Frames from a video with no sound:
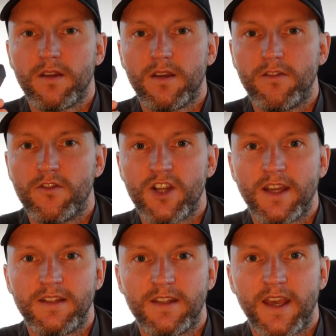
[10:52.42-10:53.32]
If you've
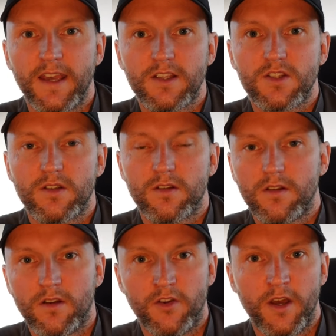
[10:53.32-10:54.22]
tried to text
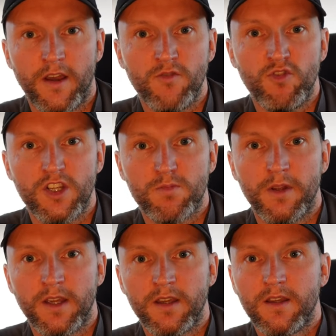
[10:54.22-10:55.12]
on an InReach
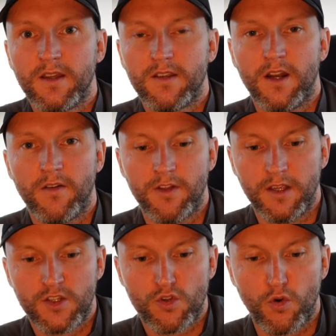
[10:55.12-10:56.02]
Mini, you're having
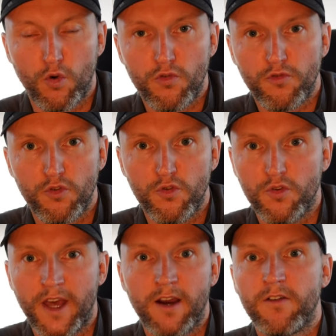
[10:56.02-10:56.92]
to scroll
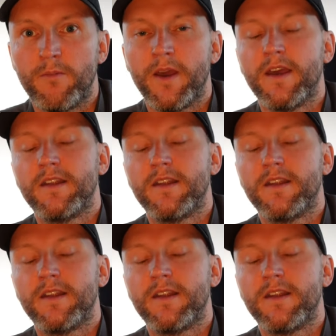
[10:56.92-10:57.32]
through the alphabet.